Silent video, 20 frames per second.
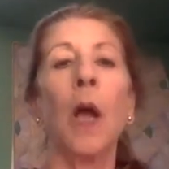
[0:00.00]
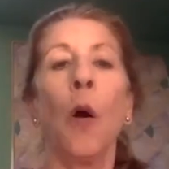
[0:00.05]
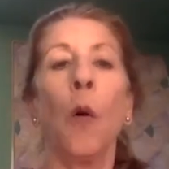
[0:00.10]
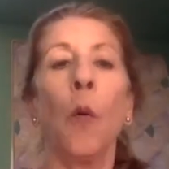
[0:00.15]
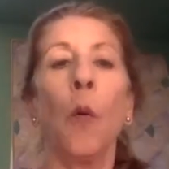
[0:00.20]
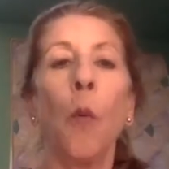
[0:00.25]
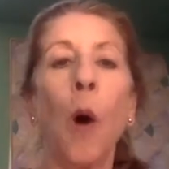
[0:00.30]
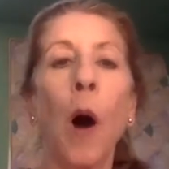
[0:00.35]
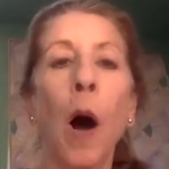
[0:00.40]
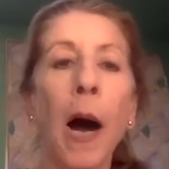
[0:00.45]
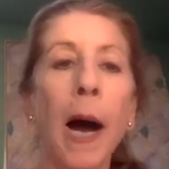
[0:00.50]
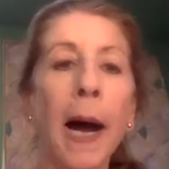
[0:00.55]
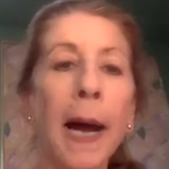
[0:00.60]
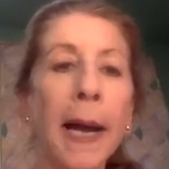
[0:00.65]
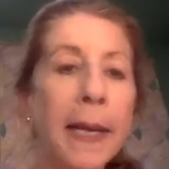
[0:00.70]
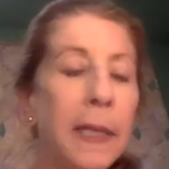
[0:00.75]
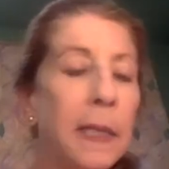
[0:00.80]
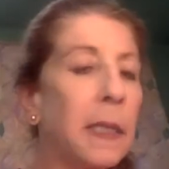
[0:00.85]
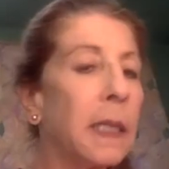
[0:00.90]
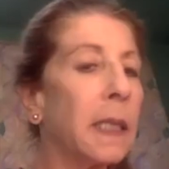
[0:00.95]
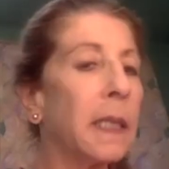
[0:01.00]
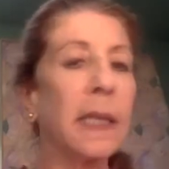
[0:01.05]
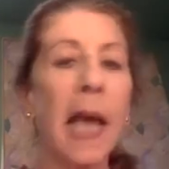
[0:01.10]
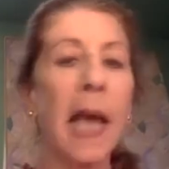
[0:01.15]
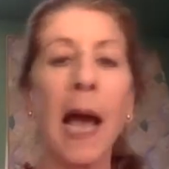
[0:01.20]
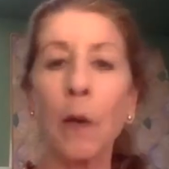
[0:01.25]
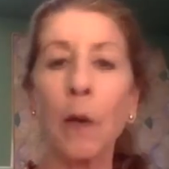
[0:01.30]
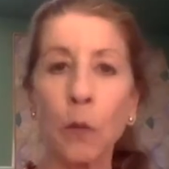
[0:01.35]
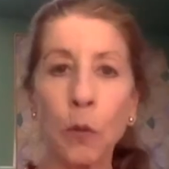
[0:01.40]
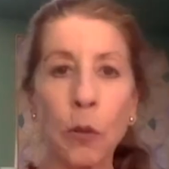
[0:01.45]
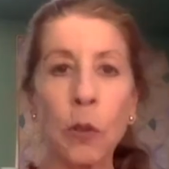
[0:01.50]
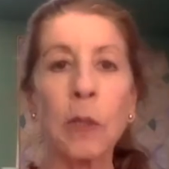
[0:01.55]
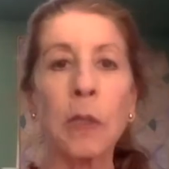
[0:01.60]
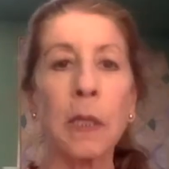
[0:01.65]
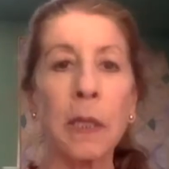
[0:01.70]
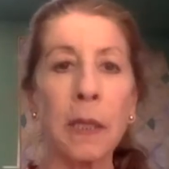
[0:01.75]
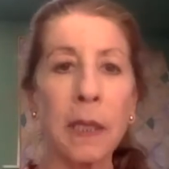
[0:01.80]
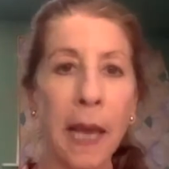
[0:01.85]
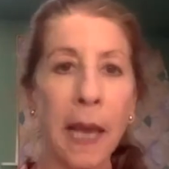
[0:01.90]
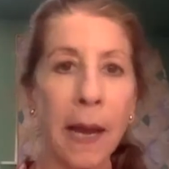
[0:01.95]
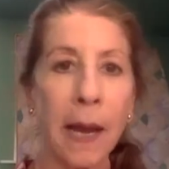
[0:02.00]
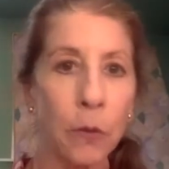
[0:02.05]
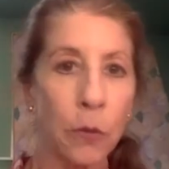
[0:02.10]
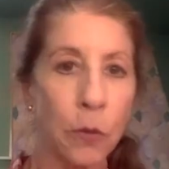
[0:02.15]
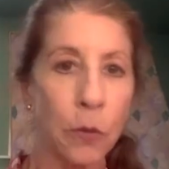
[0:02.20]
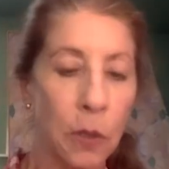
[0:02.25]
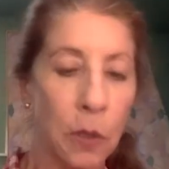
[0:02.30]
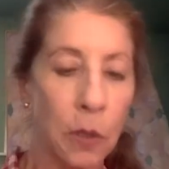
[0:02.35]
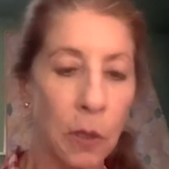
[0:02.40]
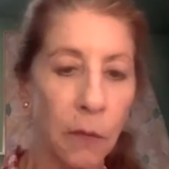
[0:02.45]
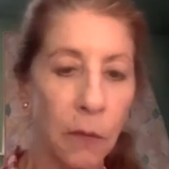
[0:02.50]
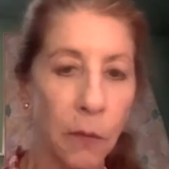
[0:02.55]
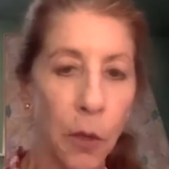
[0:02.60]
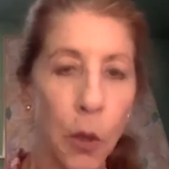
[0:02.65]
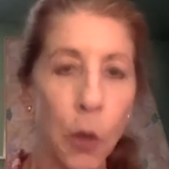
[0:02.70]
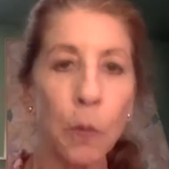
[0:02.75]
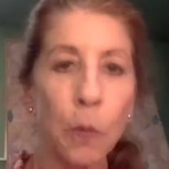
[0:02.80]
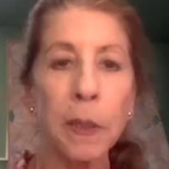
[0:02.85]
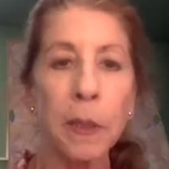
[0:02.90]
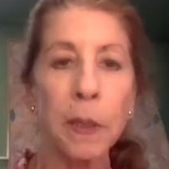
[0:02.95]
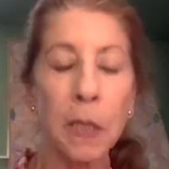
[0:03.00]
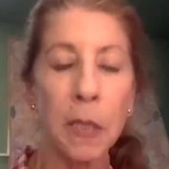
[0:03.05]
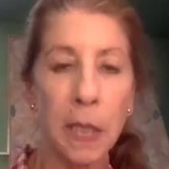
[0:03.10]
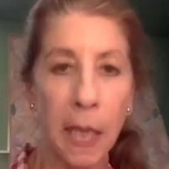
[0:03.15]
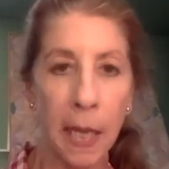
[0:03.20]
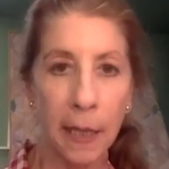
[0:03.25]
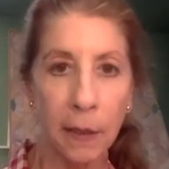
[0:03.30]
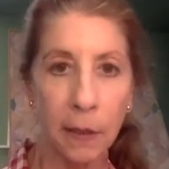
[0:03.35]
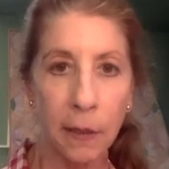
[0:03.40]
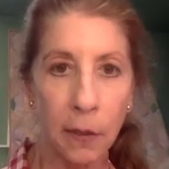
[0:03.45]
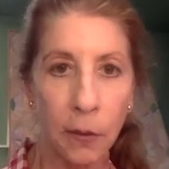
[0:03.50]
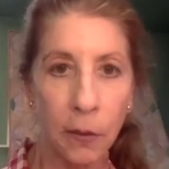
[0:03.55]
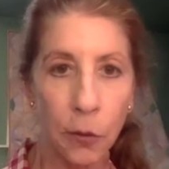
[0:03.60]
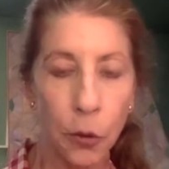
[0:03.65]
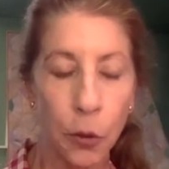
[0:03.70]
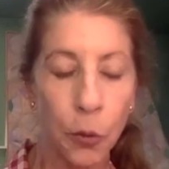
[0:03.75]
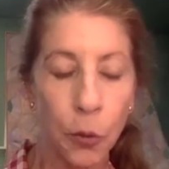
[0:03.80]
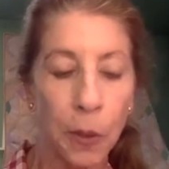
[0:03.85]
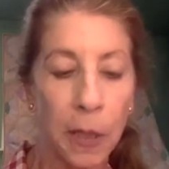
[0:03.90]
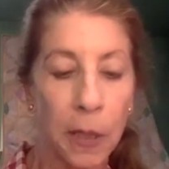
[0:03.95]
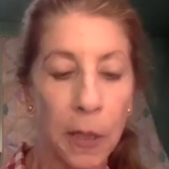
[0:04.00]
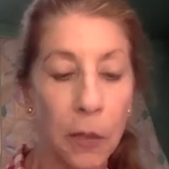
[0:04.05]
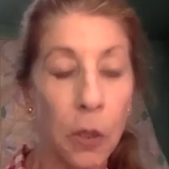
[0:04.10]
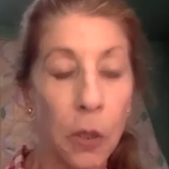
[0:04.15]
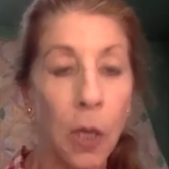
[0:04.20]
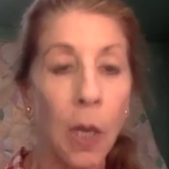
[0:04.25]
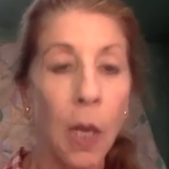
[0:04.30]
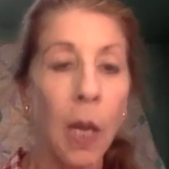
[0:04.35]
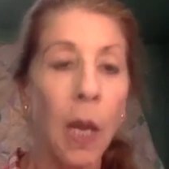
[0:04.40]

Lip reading: why did thousands and thousands of Cubans take to the streets?